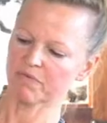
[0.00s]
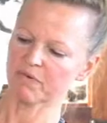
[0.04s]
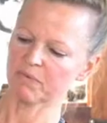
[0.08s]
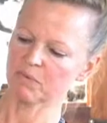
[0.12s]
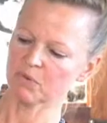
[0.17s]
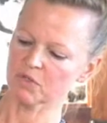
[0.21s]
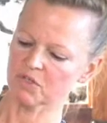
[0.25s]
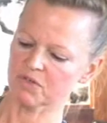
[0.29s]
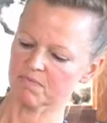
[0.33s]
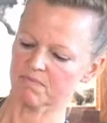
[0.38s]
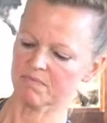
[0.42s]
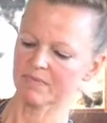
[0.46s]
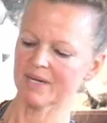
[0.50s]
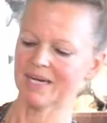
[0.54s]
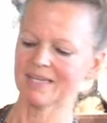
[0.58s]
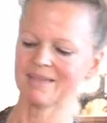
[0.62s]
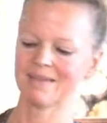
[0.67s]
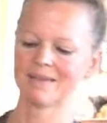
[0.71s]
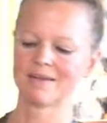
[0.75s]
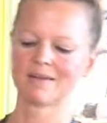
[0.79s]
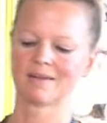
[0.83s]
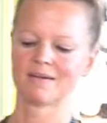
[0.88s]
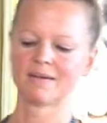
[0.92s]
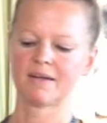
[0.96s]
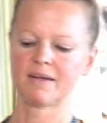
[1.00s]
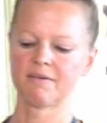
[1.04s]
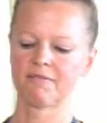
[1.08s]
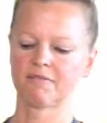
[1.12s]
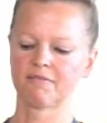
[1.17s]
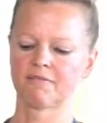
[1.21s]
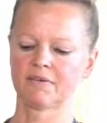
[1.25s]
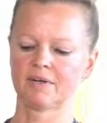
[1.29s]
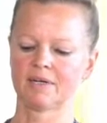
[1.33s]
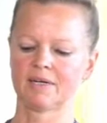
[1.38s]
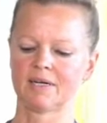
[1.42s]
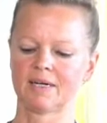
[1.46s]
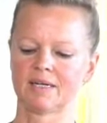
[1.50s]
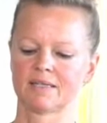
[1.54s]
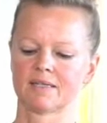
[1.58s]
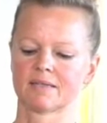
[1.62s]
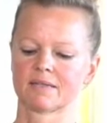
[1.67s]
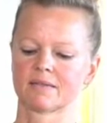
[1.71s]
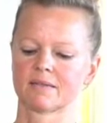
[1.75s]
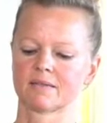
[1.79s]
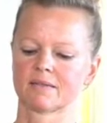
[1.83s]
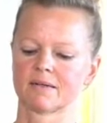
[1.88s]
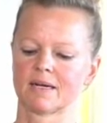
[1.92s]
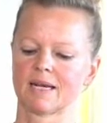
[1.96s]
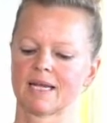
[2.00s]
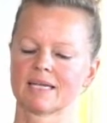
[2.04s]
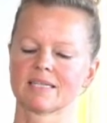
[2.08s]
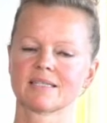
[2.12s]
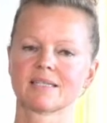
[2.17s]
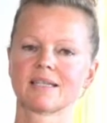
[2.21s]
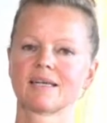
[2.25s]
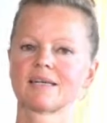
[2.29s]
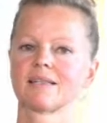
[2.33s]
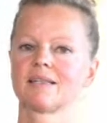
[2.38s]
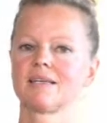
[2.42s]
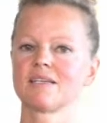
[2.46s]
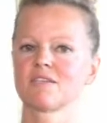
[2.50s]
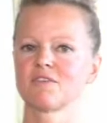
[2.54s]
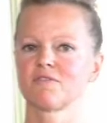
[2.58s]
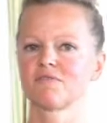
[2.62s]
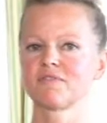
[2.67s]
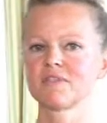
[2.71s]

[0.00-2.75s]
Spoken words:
it was, I didn't have another glass like this of the